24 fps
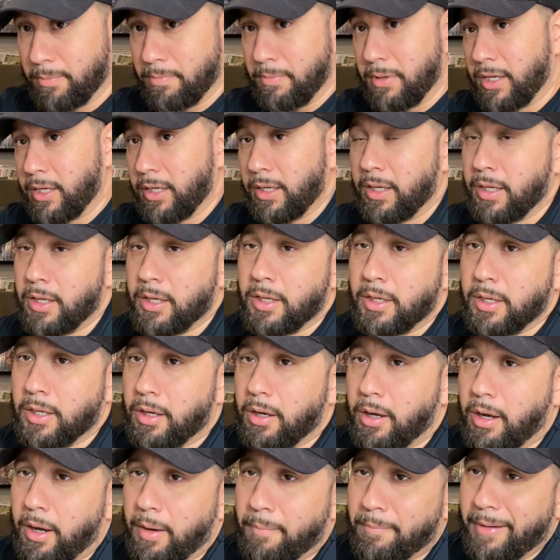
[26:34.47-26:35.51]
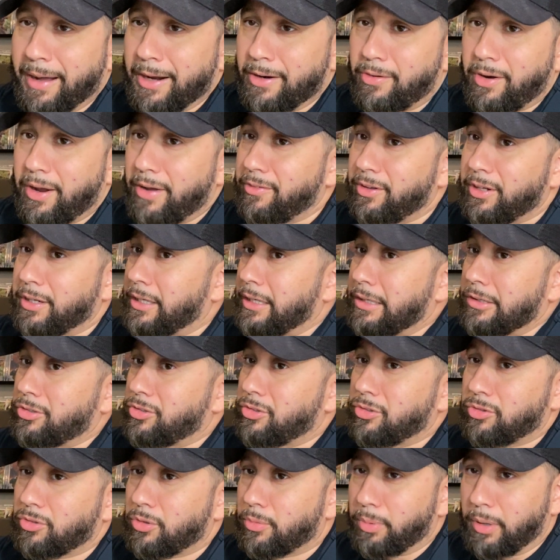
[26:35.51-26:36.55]
me. I don't have any
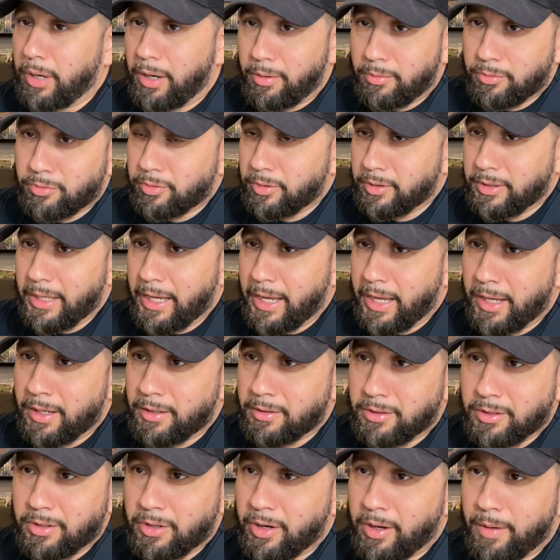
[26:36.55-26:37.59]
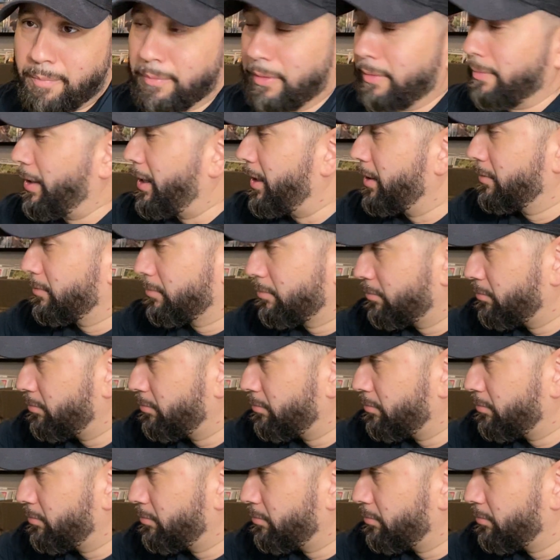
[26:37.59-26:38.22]
issues or problems with that. You know, I'm not